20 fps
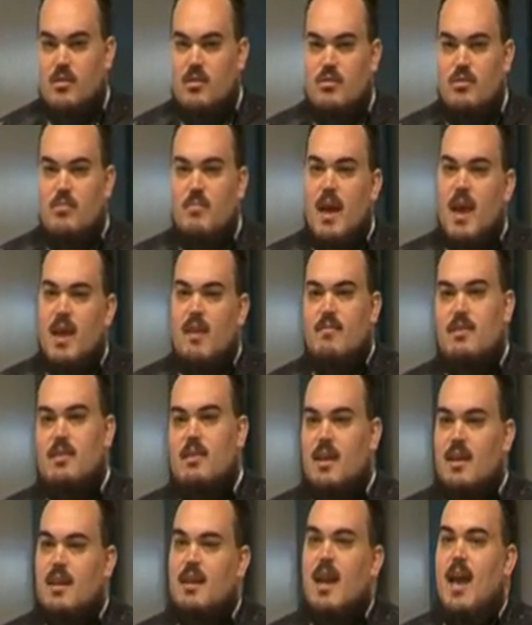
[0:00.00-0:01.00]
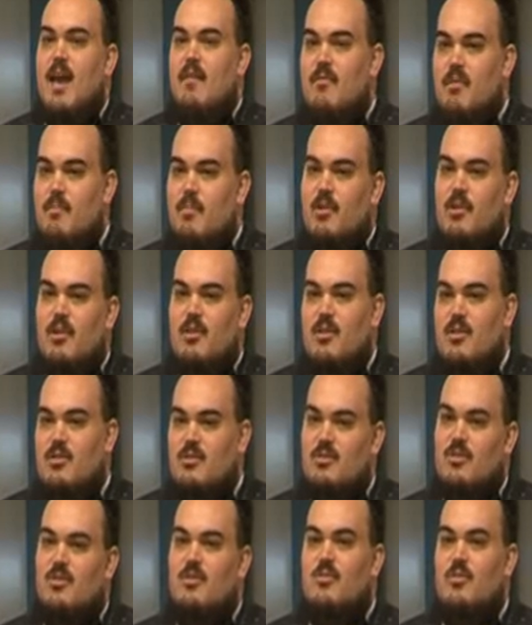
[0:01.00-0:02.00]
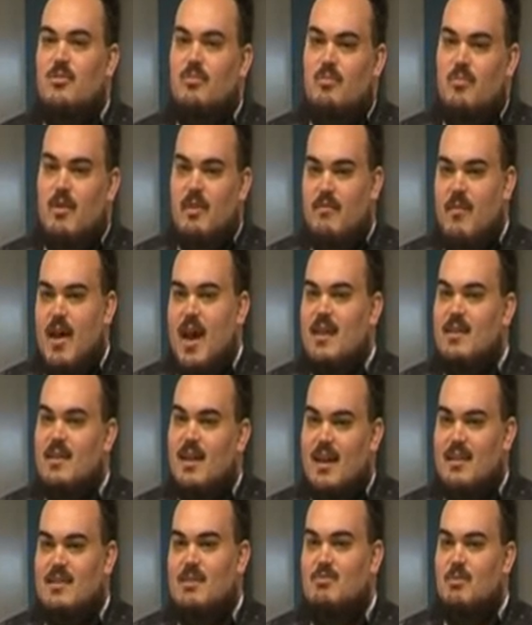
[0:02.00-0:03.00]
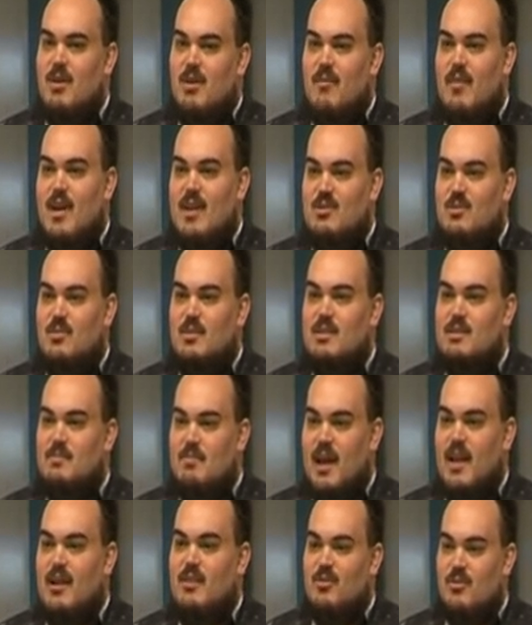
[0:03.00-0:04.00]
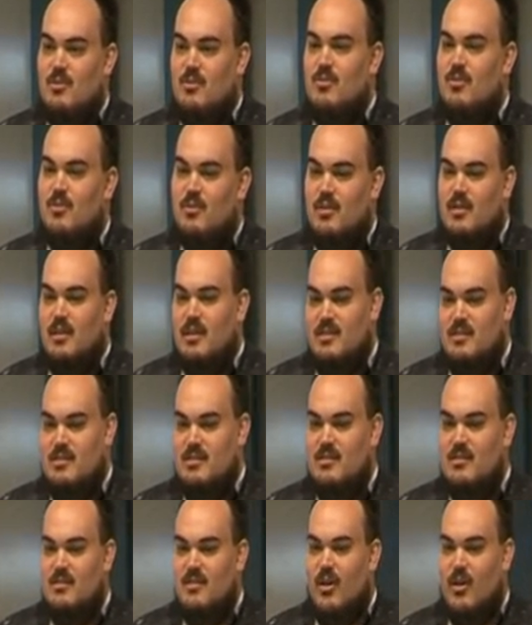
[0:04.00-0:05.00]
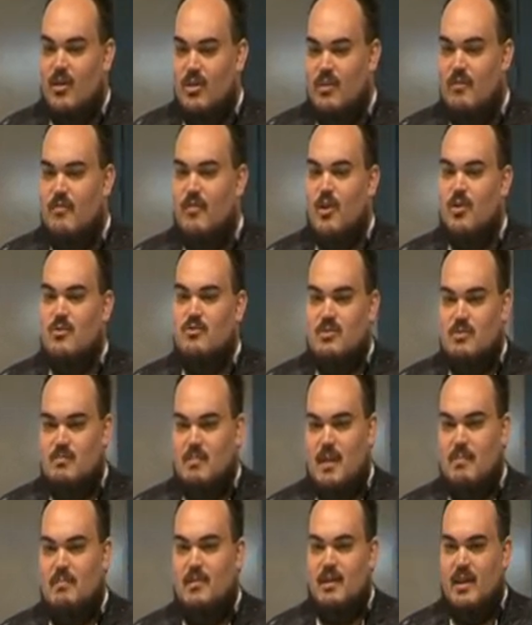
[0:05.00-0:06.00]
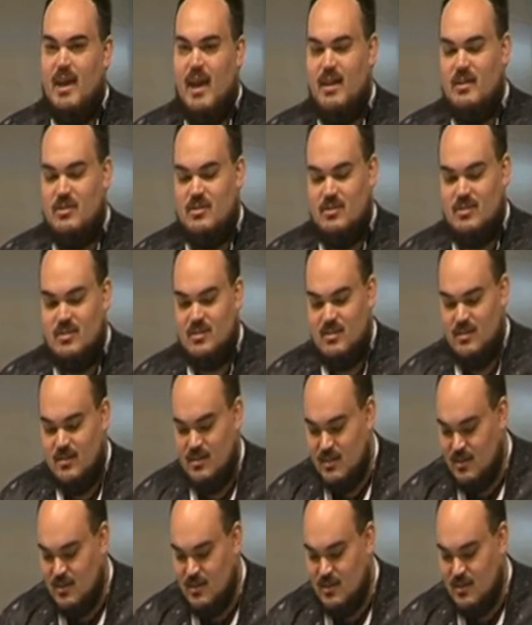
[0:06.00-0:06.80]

You may even think everybody knows Google. We've had cases where we've had to explain who Google is on the phone to people in outages.